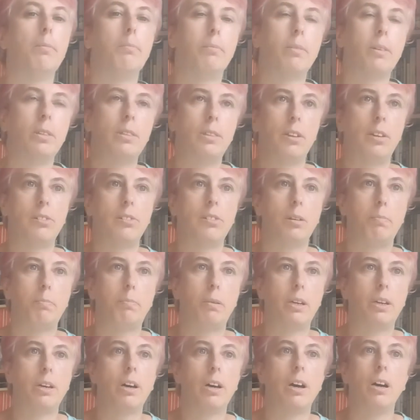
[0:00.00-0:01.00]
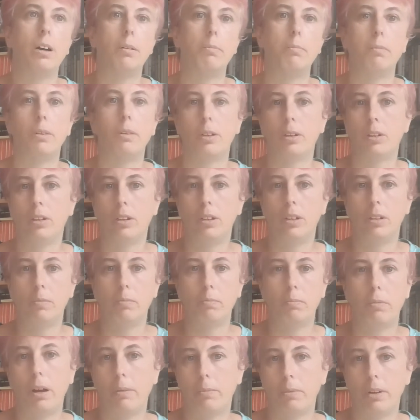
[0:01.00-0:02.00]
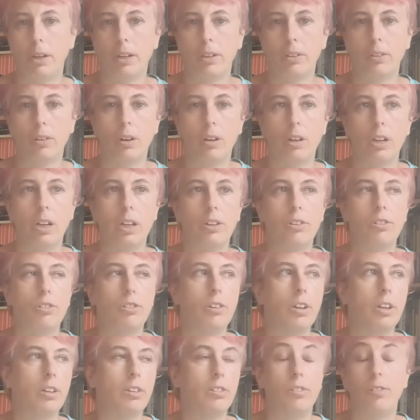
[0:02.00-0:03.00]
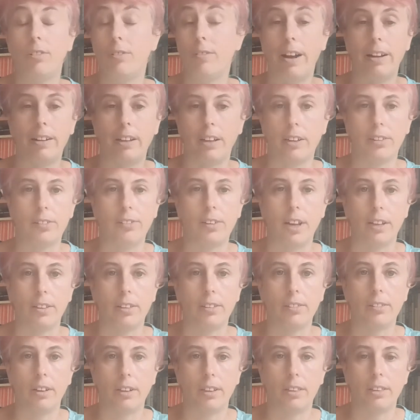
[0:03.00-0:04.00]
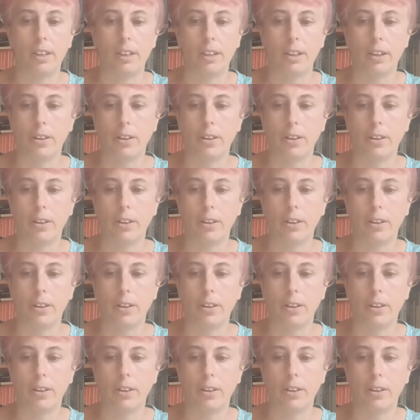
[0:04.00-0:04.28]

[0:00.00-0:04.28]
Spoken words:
this had become public knowledge to any extent, I think.